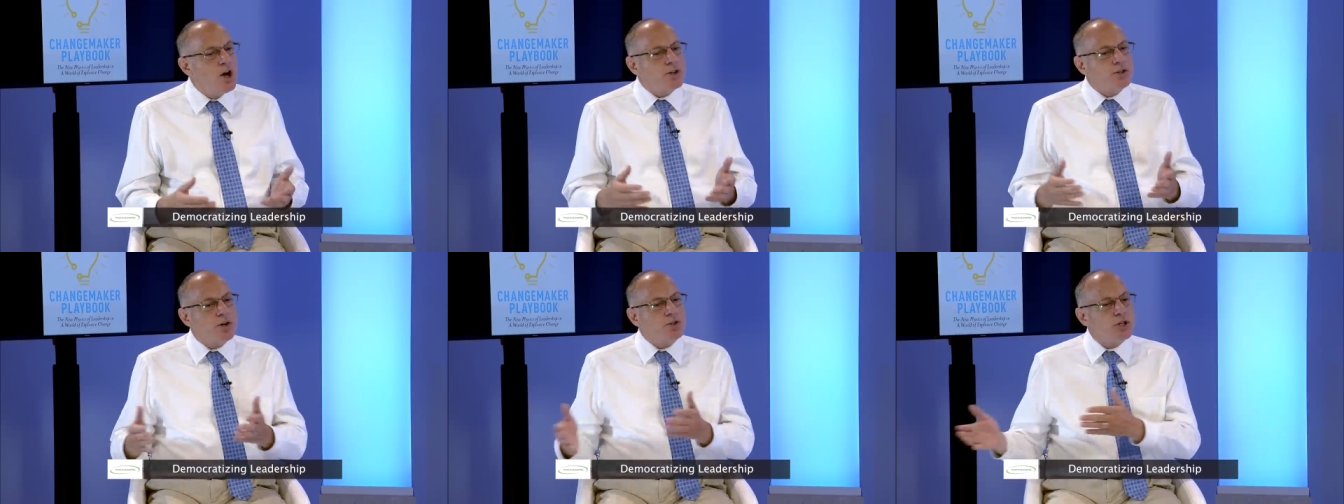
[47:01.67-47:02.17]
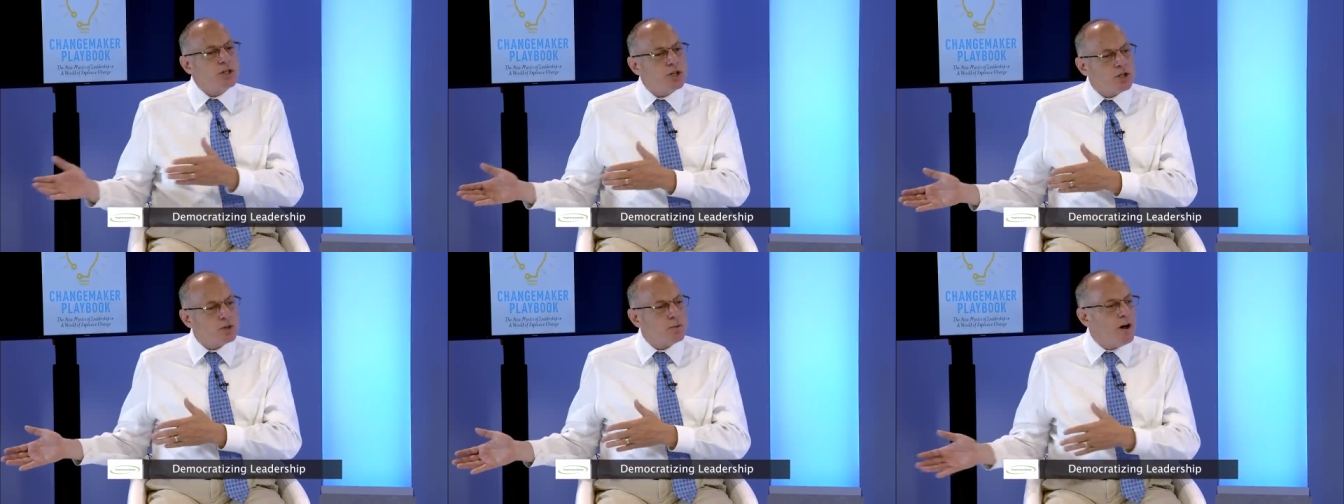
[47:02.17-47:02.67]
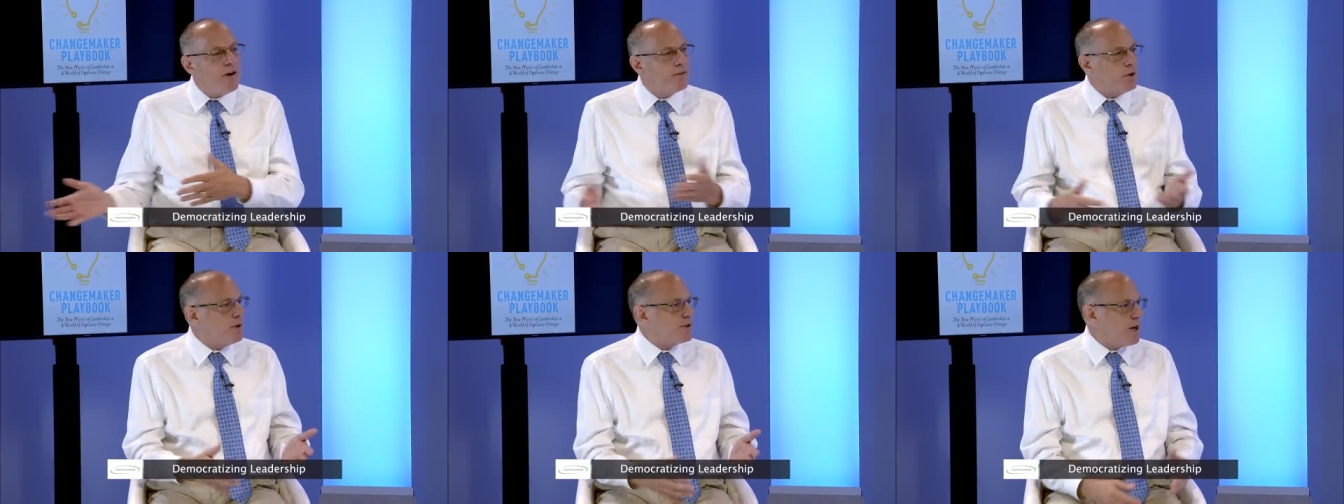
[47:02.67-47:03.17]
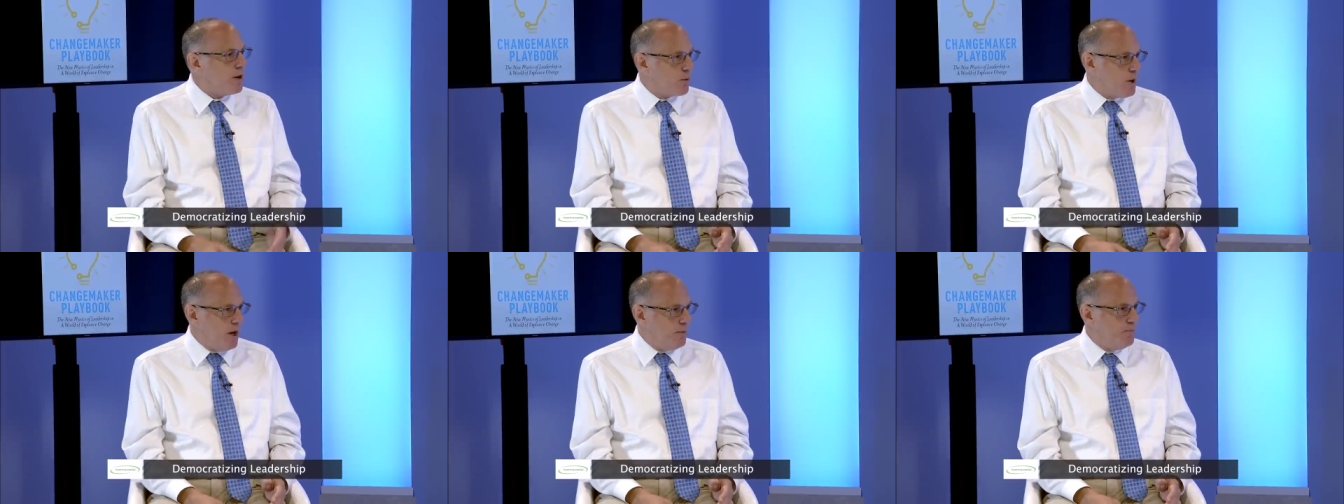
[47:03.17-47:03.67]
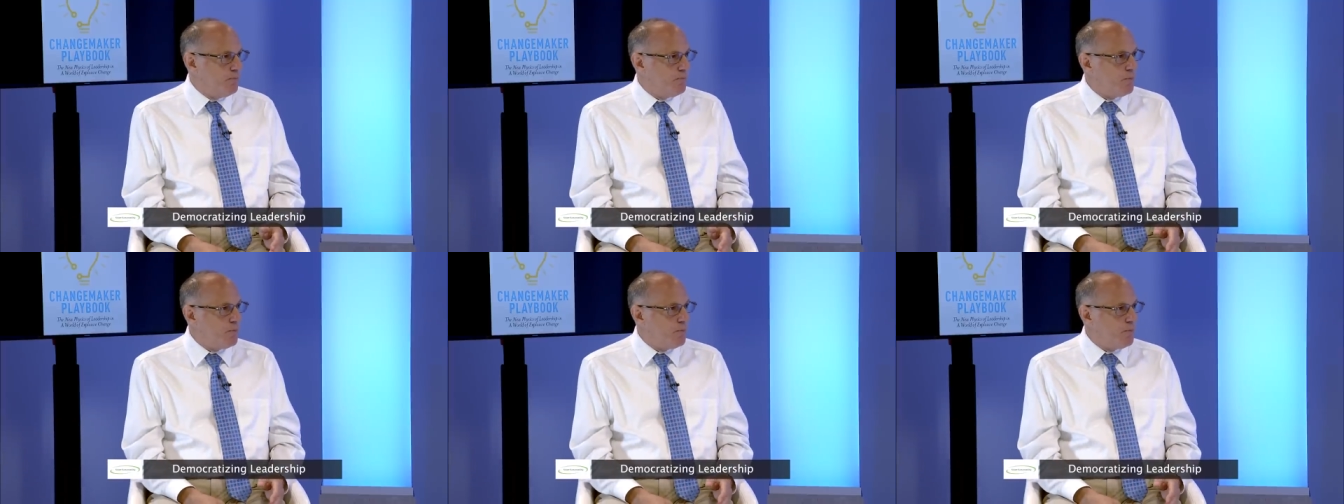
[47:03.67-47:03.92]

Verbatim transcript: Yeah. So she took 12 girls on a run.